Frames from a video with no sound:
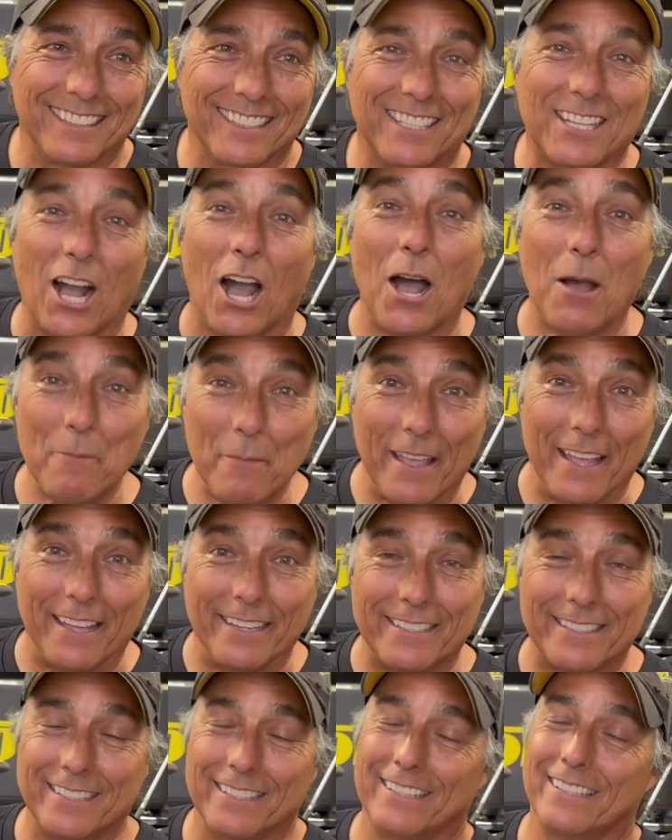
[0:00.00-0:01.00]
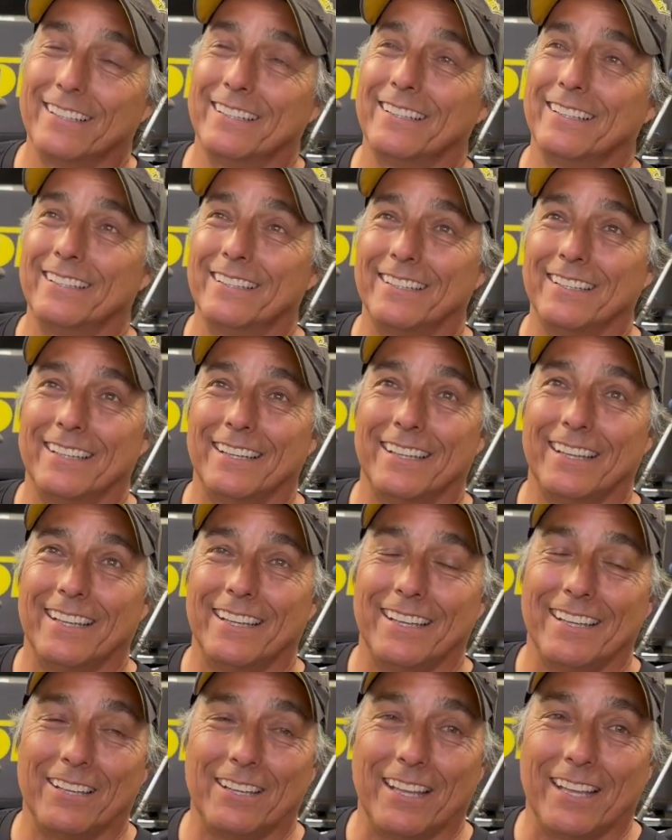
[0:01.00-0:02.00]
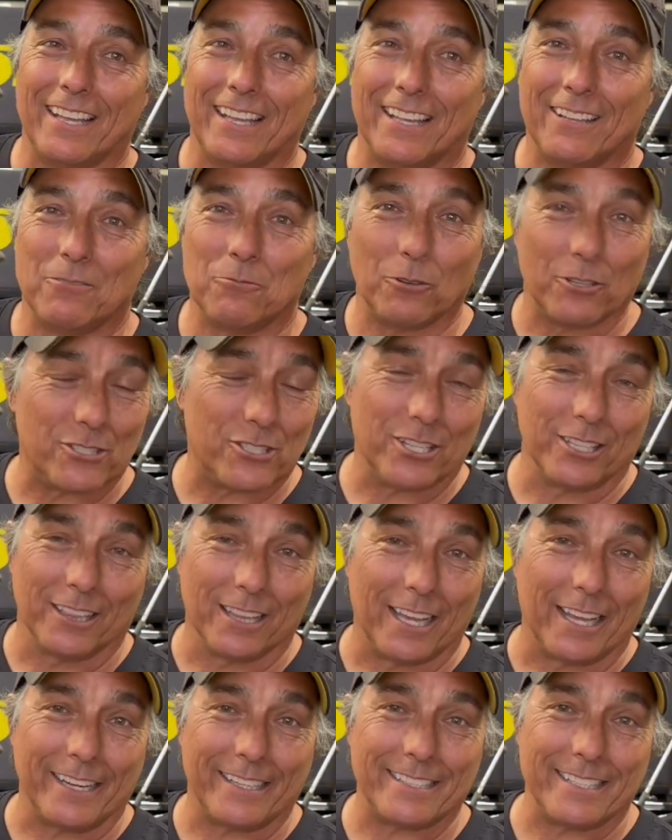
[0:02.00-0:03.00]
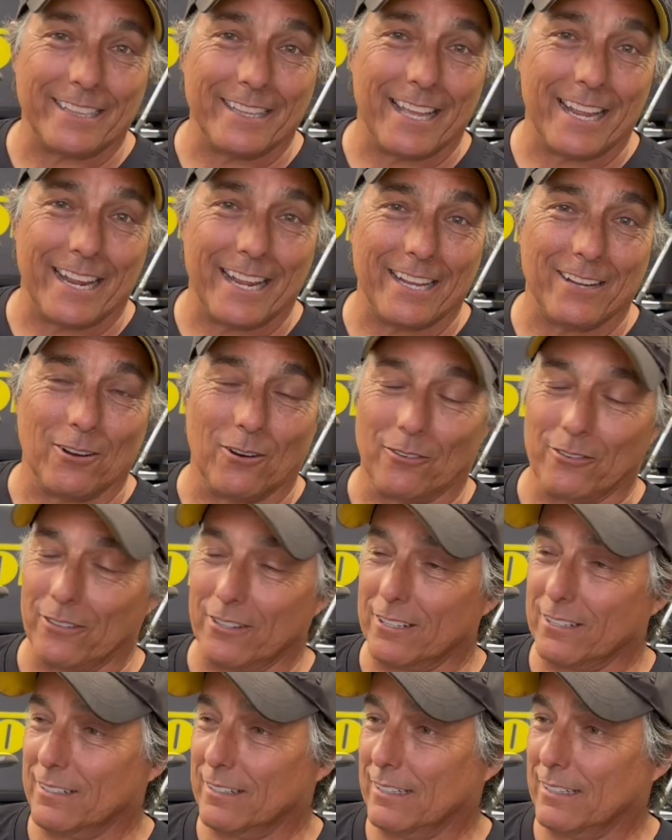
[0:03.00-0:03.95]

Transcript: Comment what you liked in The Hangover.